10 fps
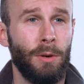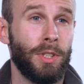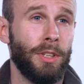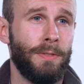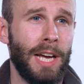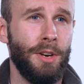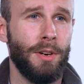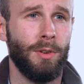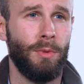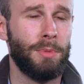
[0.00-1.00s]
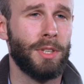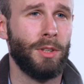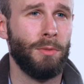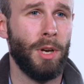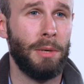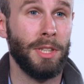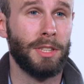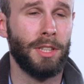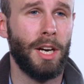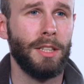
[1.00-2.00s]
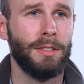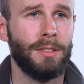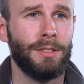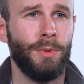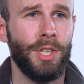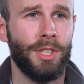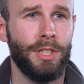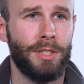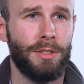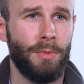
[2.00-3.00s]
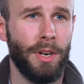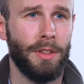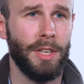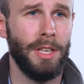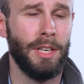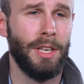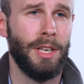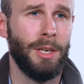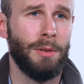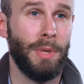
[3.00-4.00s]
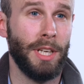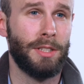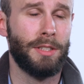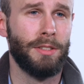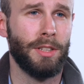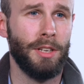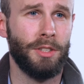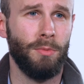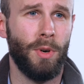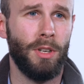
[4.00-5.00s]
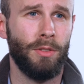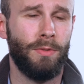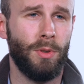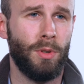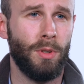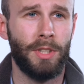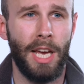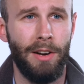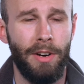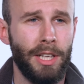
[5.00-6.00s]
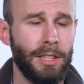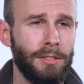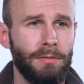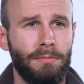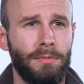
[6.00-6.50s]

I'm also the founder of a website called Permanent Style, which is one of the biggest sites in the world for tailoring and